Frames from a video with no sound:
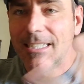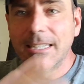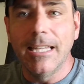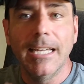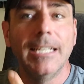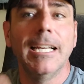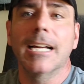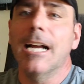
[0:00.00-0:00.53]

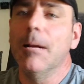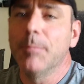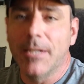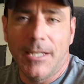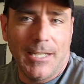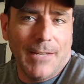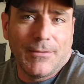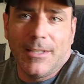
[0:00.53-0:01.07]
they can get
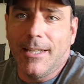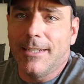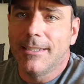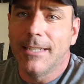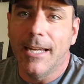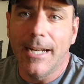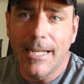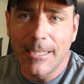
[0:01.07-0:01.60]
complicated. You have to like
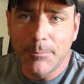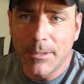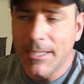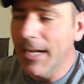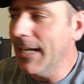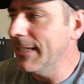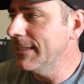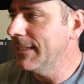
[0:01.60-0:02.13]
get A
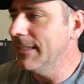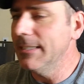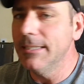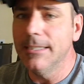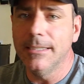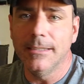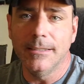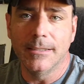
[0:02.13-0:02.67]
P I
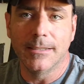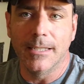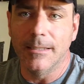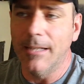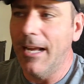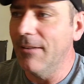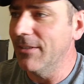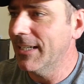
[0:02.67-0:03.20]
keys
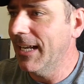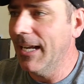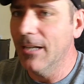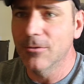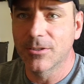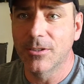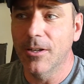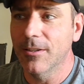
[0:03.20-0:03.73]
and have
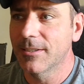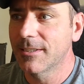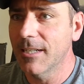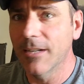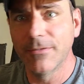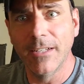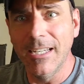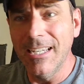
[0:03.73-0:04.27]
accounts and all this
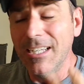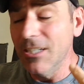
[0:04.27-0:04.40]
stuff.